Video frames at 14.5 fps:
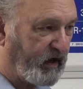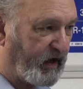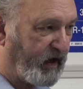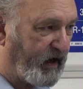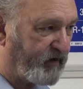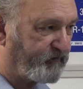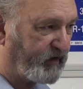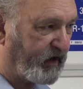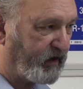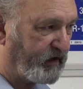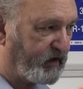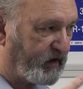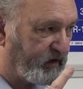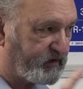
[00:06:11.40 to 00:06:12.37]
I have a
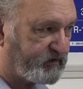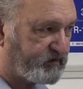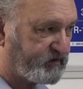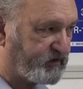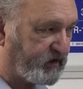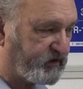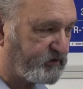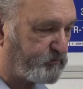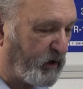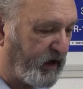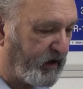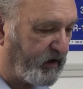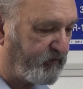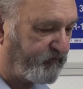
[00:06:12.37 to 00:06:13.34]

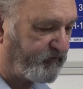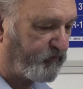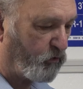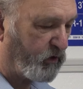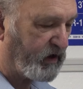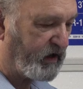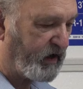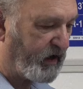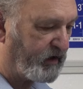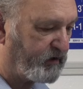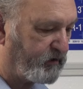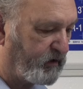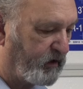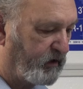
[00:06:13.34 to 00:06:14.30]
6x48
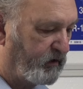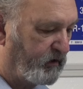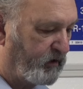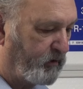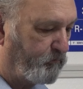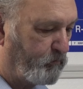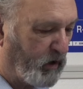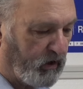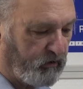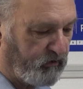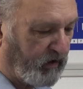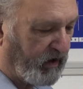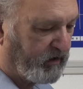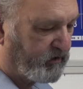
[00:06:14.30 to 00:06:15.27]
belt
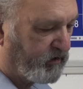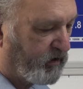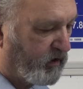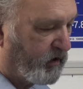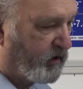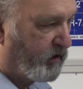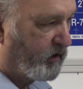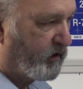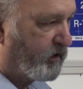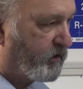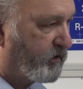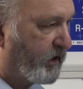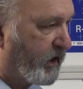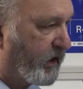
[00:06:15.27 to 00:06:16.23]
grinder
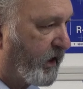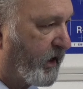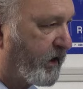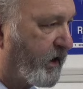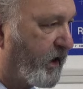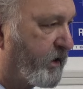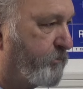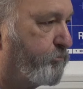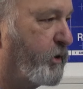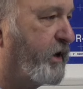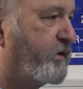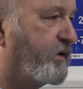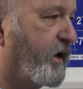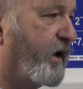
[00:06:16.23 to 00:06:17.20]
that I kind of
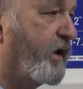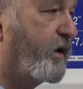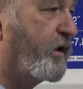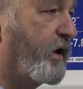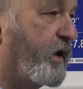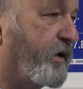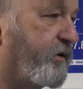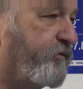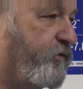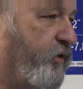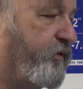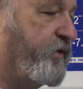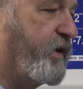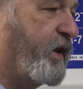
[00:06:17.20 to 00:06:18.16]
beat the hell out of
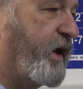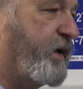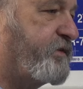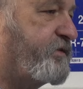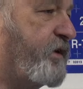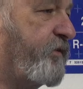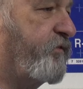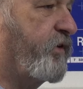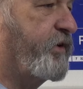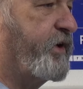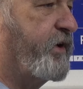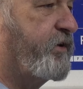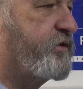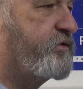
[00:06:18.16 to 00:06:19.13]
over the last several
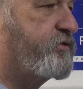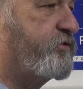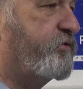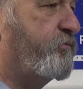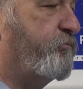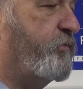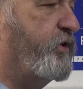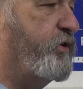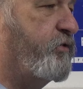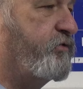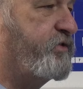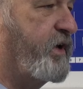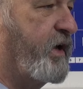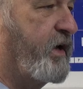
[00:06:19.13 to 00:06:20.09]
years
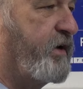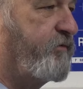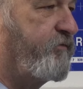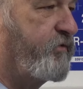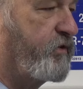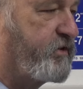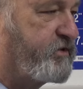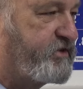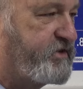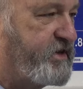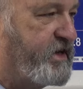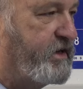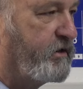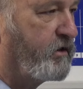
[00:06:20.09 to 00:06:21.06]
using it for
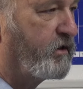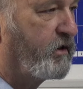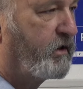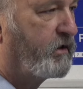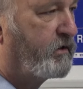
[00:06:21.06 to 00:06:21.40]
steel.